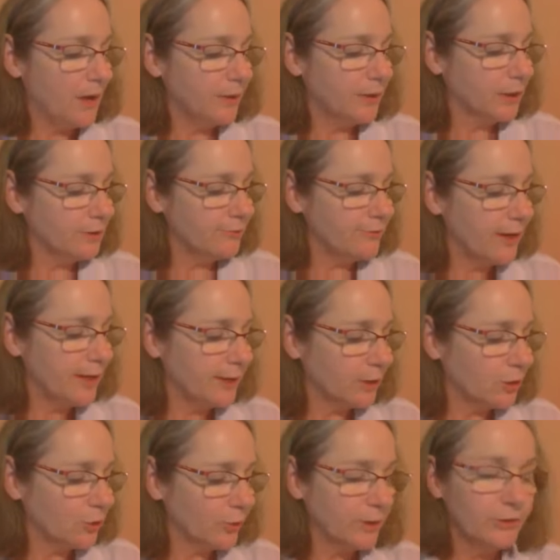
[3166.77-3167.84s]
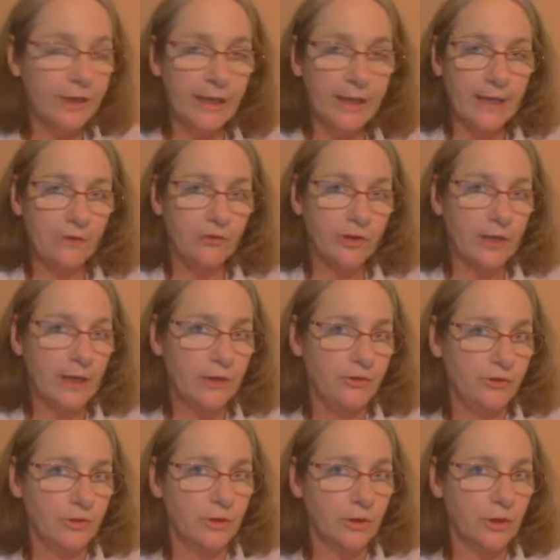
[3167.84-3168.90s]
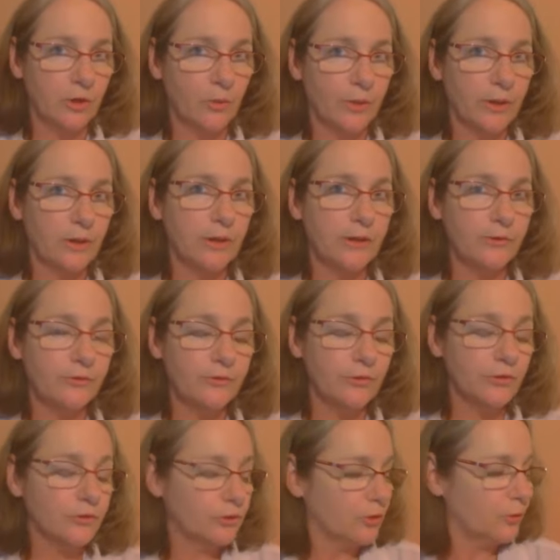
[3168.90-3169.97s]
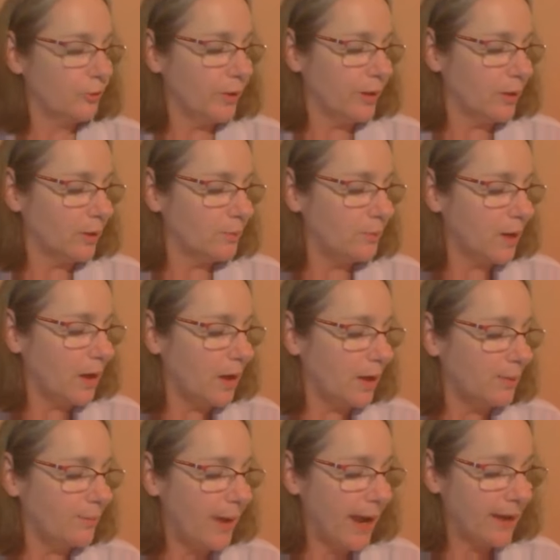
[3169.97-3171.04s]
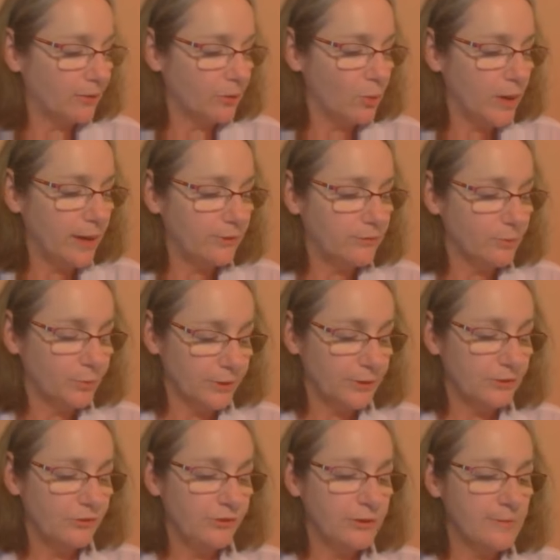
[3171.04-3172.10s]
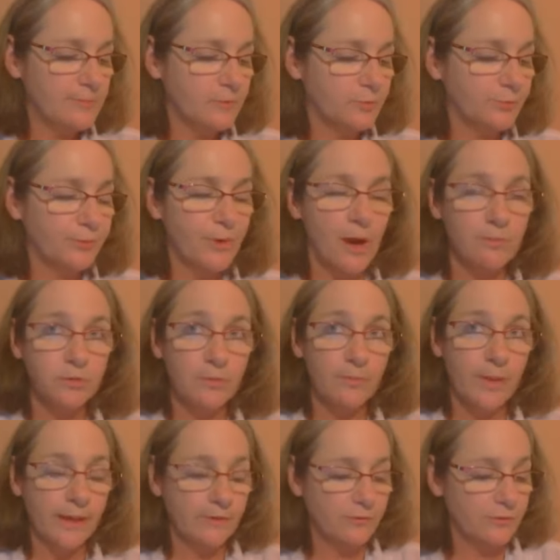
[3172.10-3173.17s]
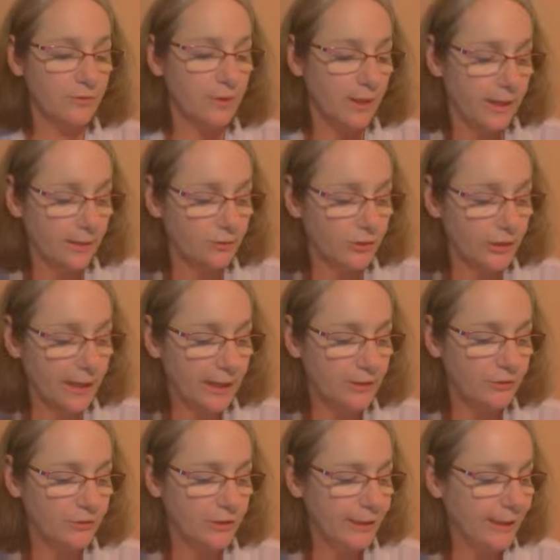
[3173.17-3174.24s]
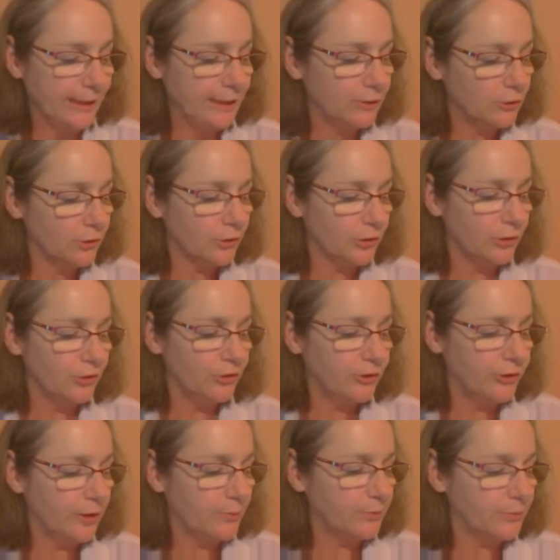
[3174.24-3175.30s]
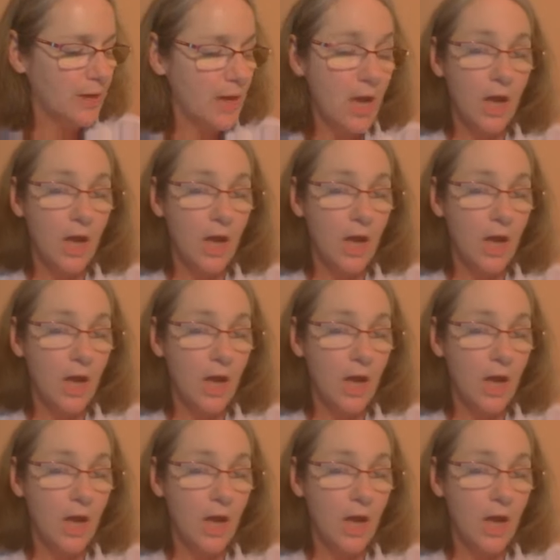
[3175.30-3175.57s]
You're going to find it in career tech education, career clusters, career pathways, apprenticeships, problem-based education, internships,